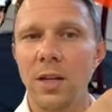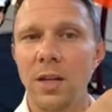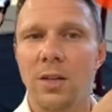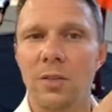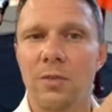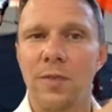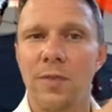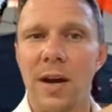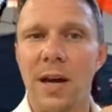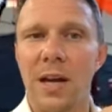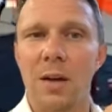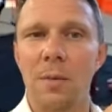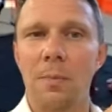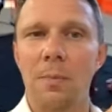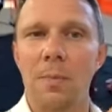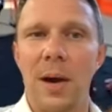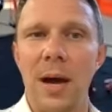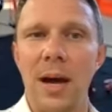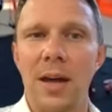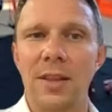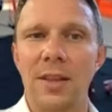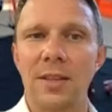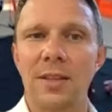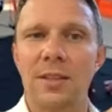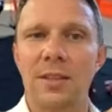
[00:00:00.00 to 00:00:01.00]
divided
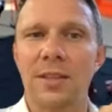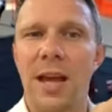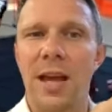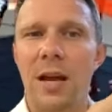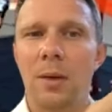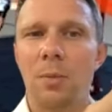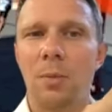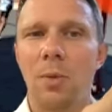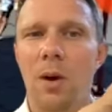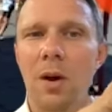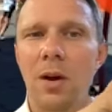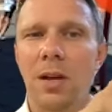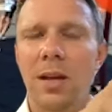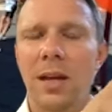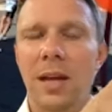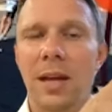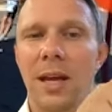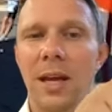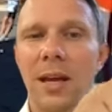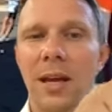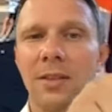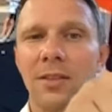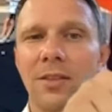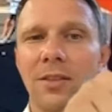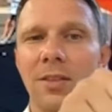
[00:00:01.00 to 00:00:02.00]
by the sidewalk
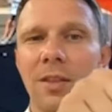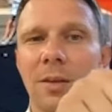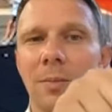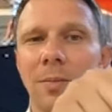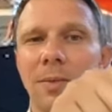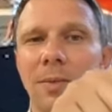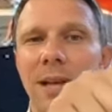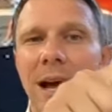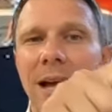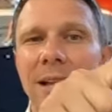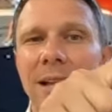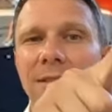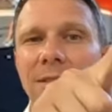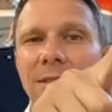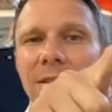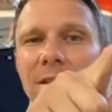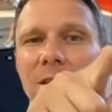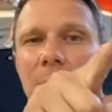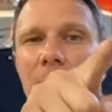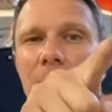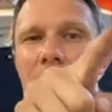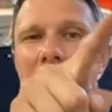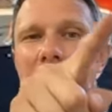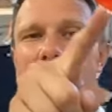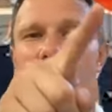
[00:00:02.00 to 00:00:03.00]
and some dots
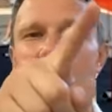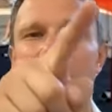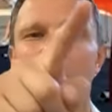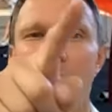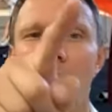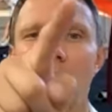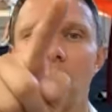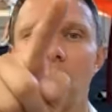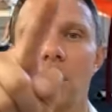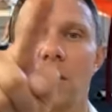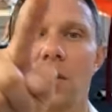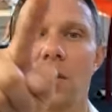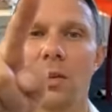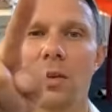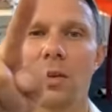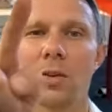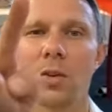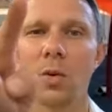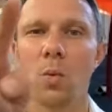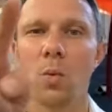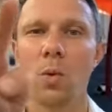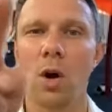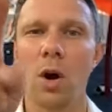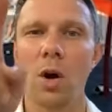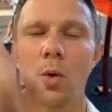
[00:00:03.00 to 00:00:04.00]
that are painted on
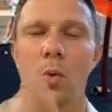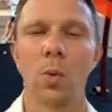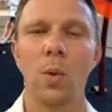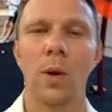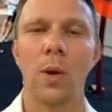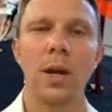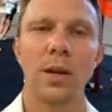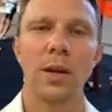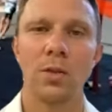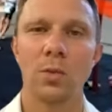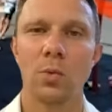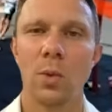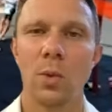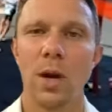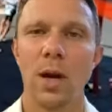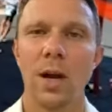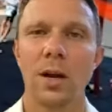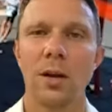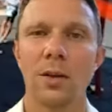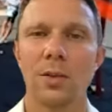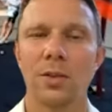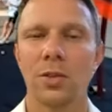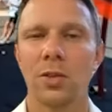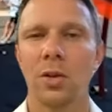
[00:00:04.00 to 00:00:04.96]
the walkway as well.